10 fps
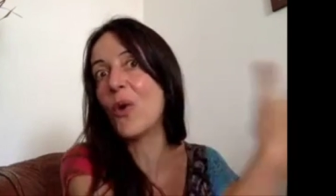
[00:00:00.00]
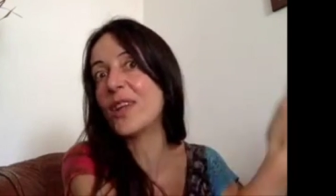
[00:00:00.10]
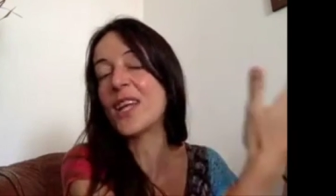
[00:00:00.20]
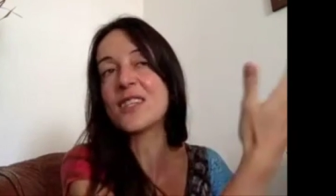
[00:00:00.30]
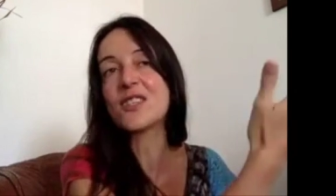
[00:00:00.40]

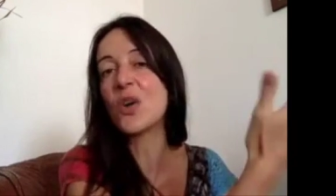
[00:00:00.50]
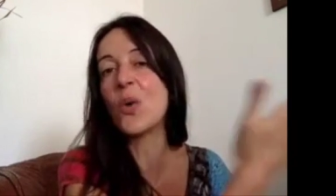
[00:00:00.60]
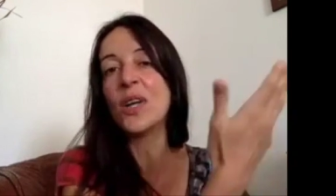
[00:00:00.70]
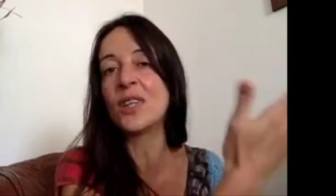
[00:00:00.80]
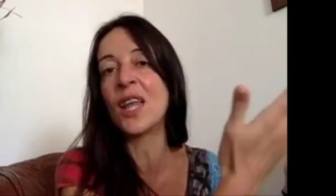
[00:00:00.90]
That's
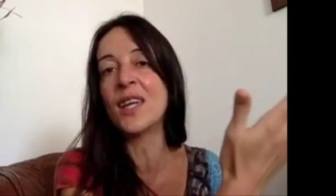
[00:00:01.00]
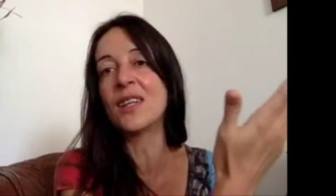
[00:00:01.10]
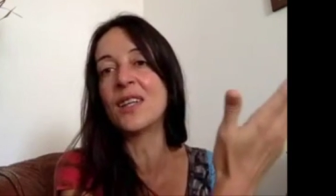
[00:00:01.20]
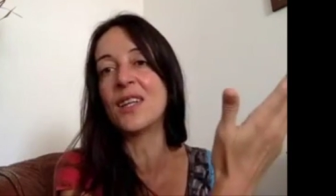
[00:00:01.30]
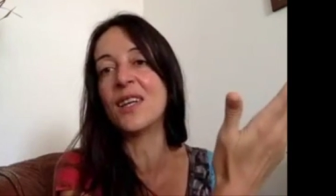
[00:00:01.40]
so
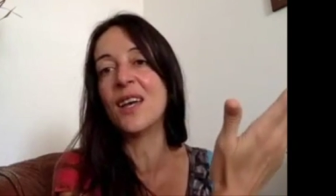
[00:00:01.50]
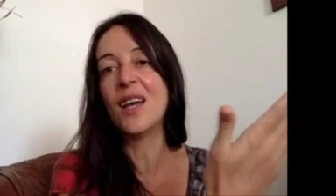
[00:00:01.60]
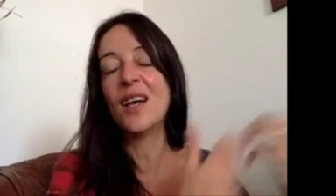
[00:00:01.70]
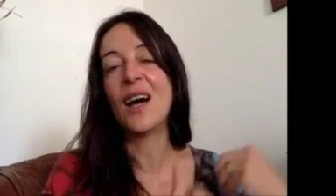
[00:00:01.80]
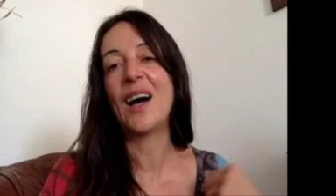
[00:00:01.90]
unlikely.
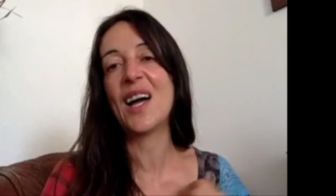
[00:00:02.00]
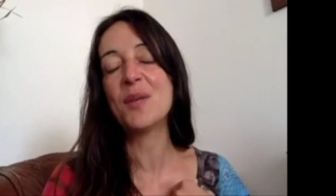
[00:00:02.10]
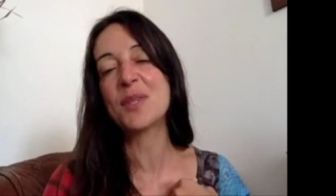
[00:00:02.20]
I'm